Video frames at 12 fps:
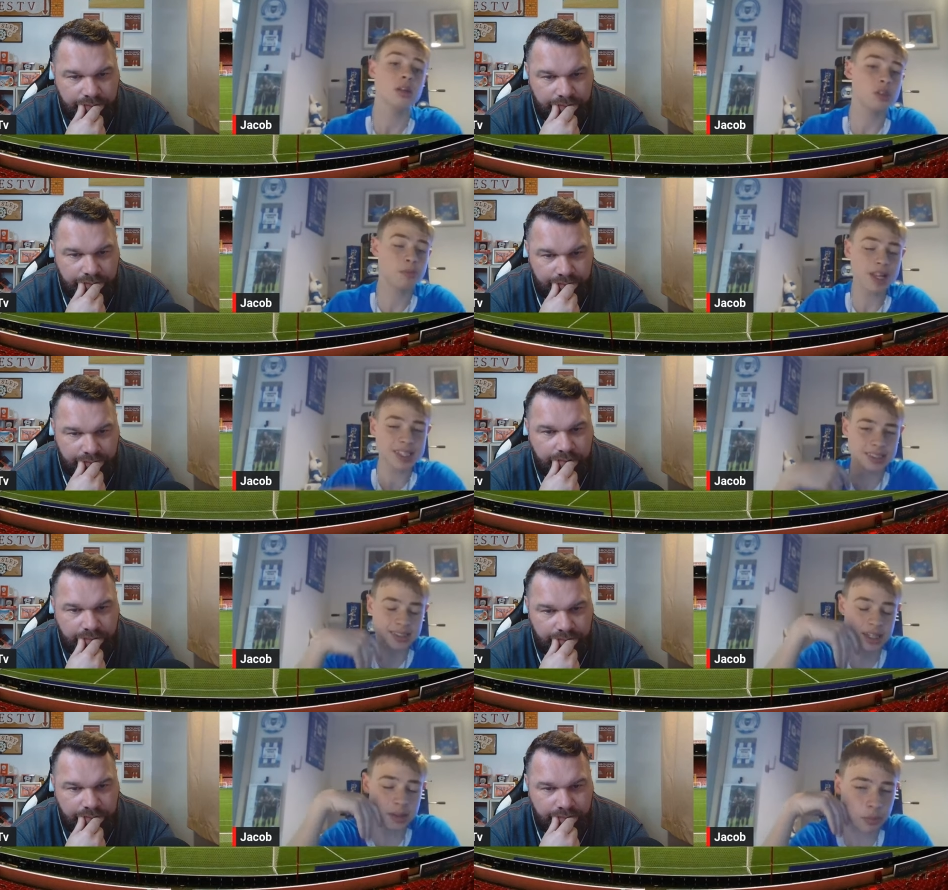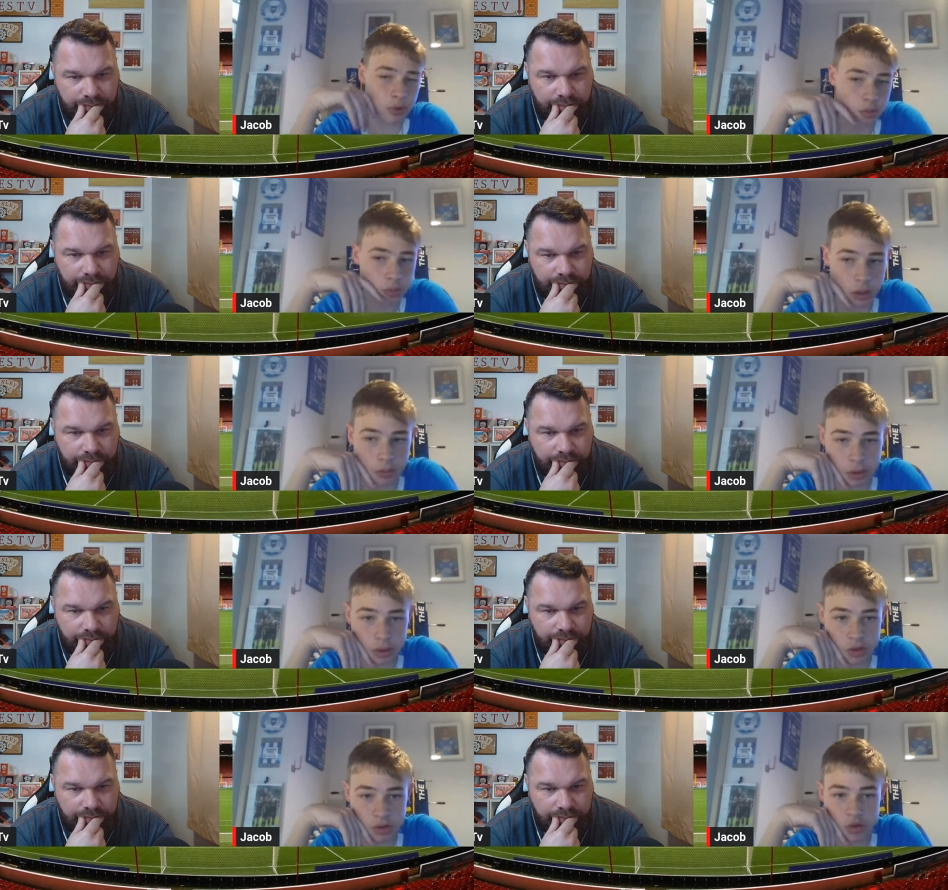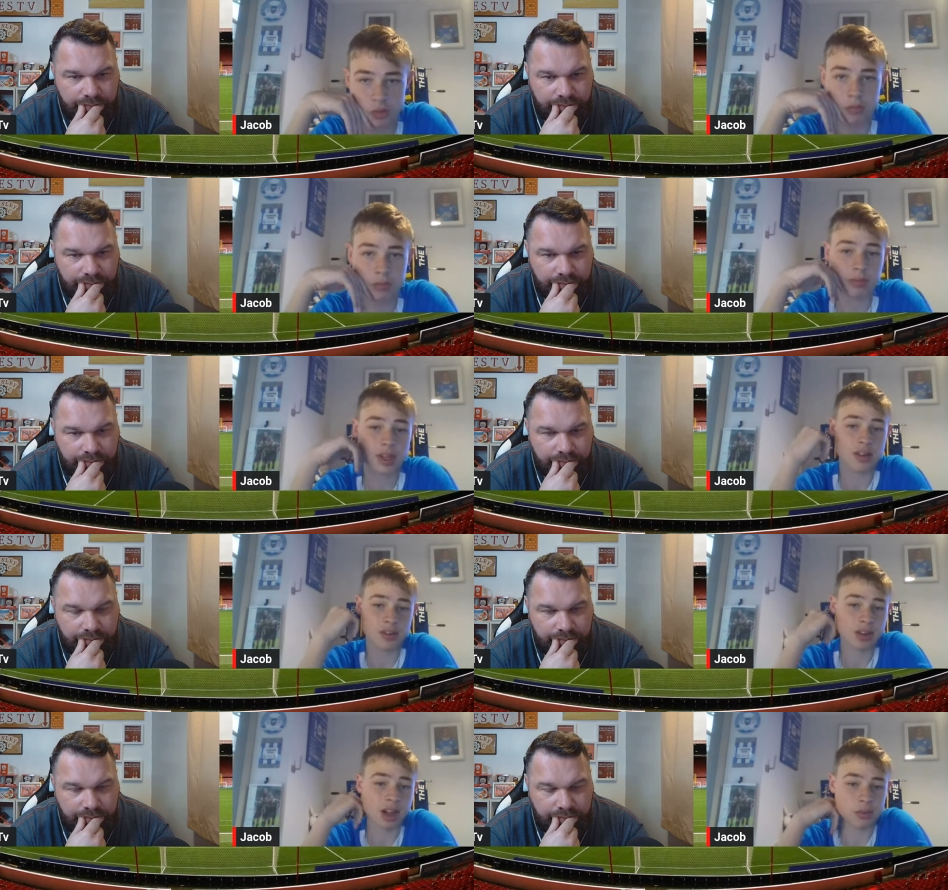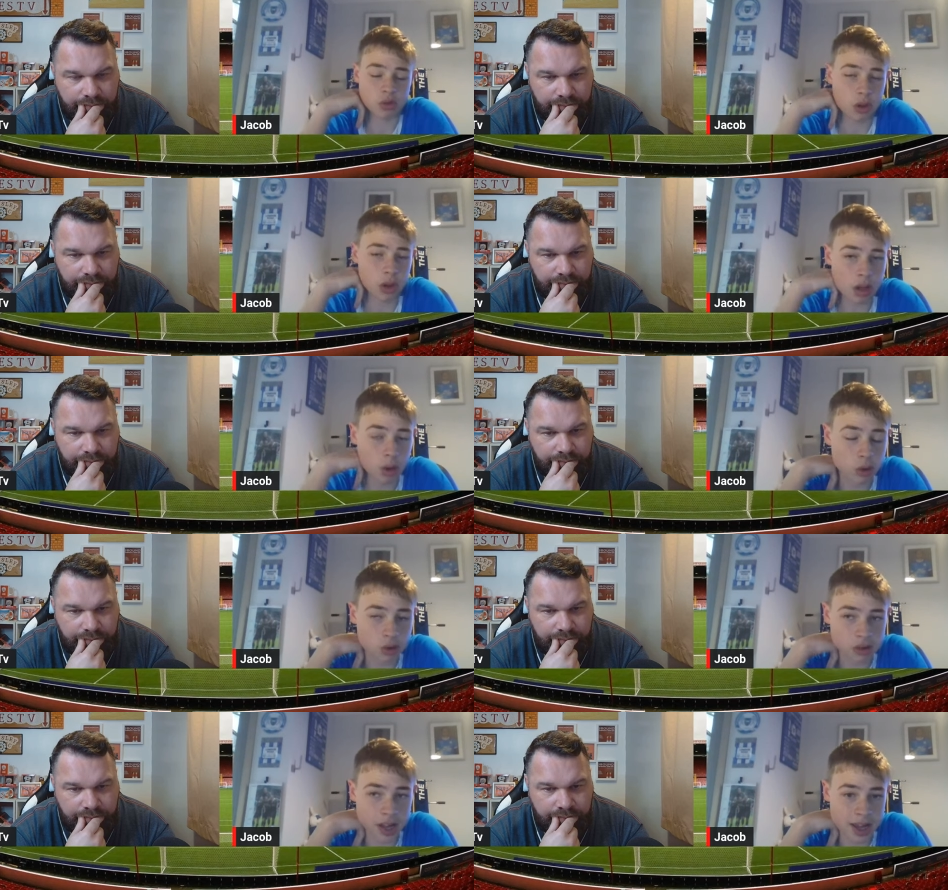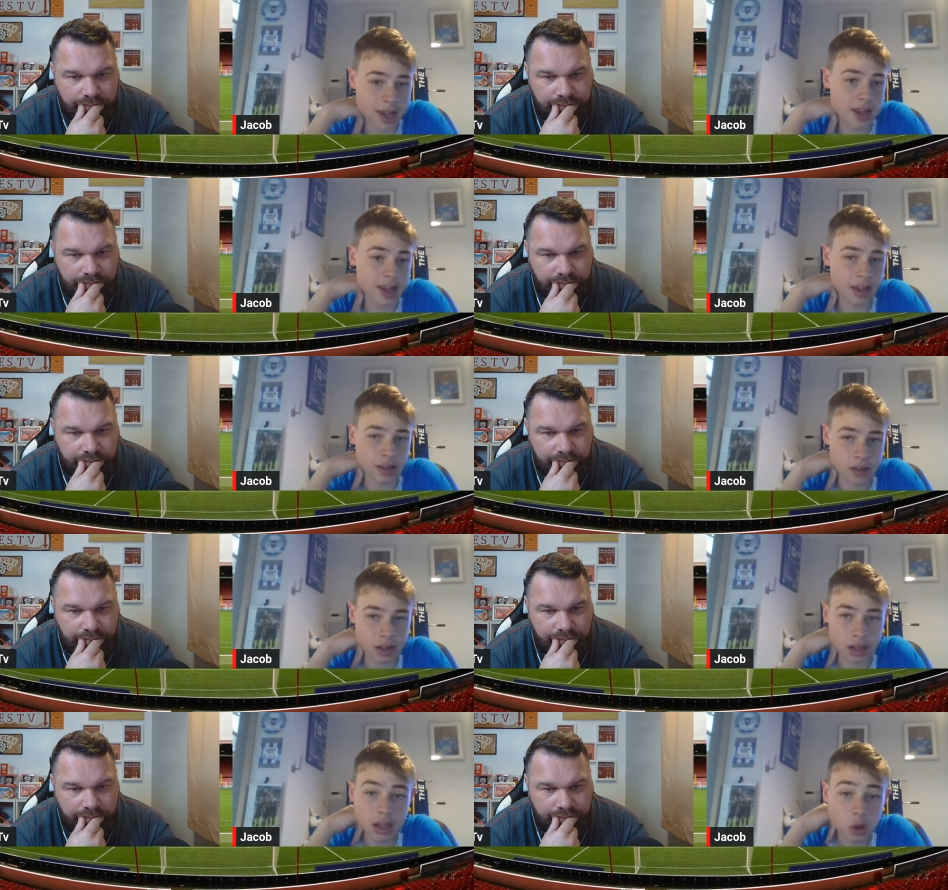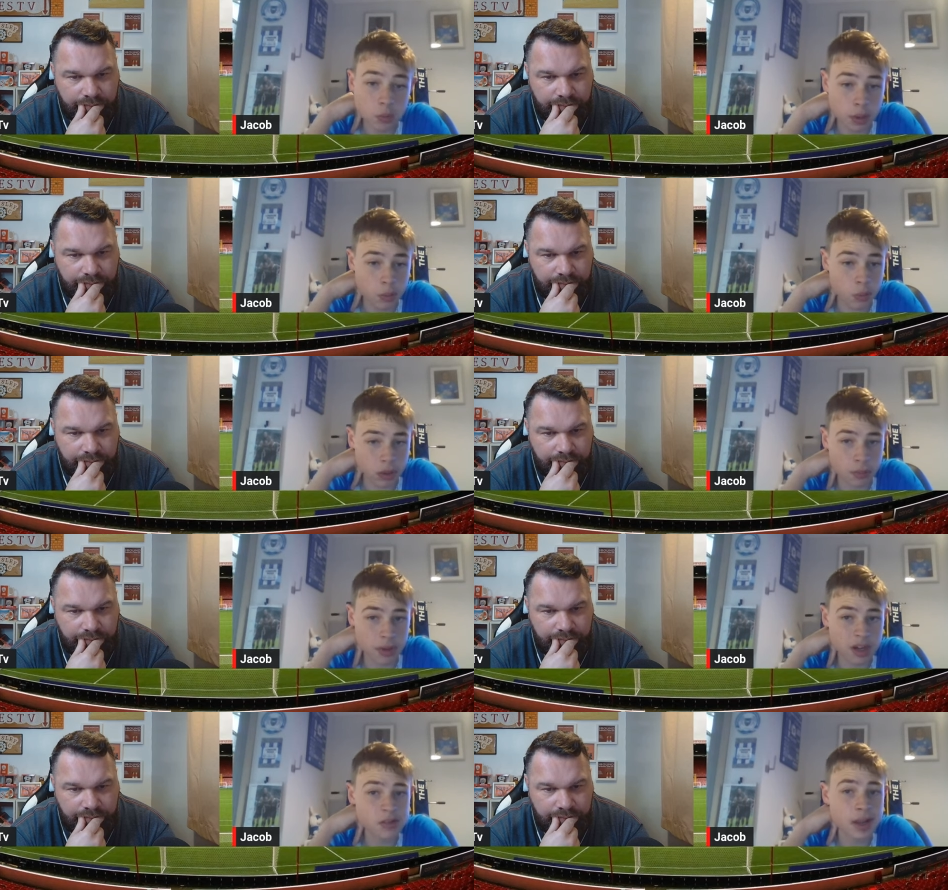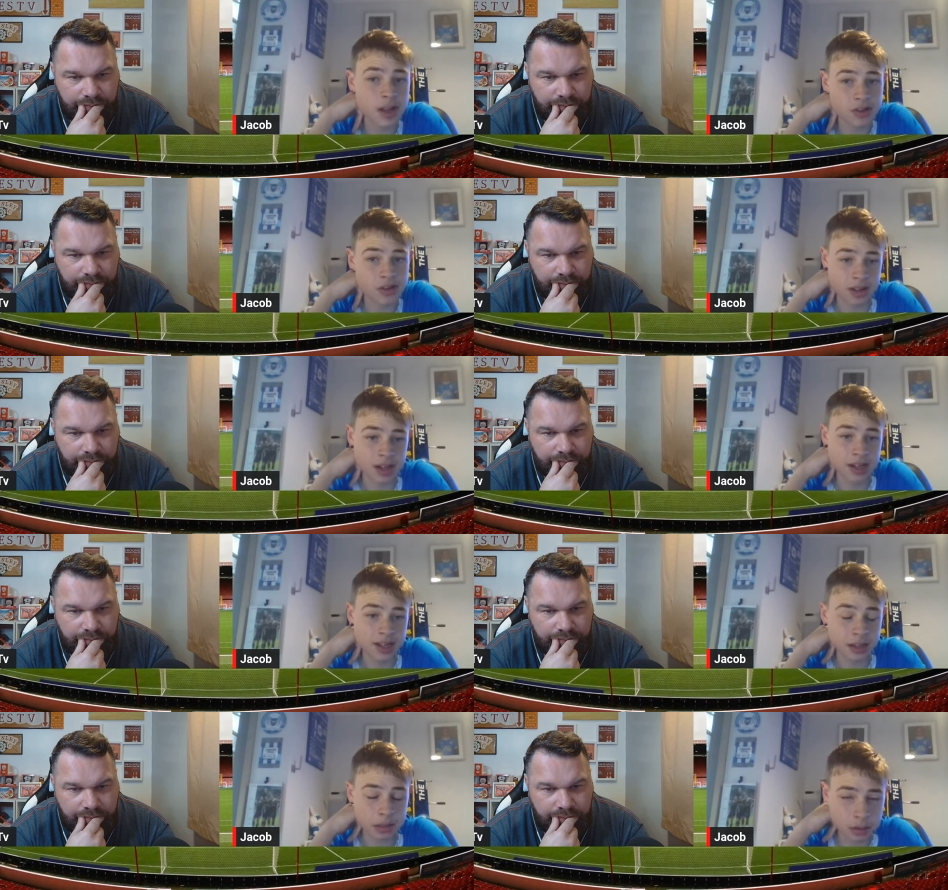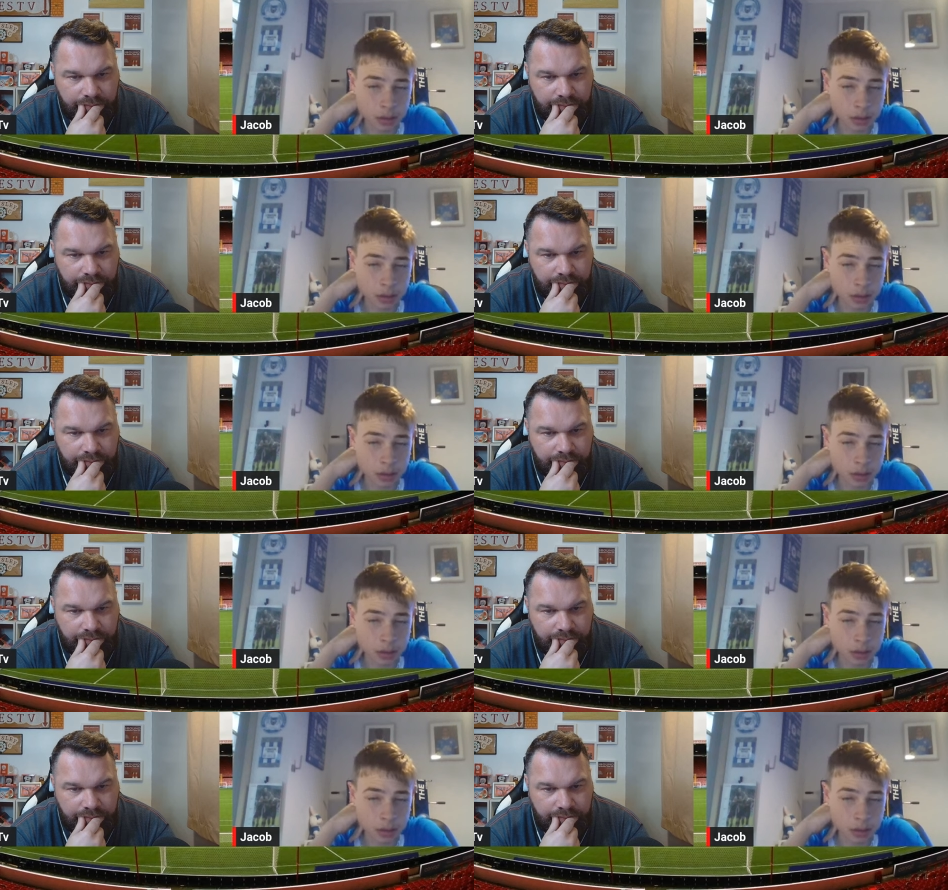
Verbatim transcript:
Speaker 1: It's pleased to see him doing well because he's an absolute on his day. He could be one of the best players in that league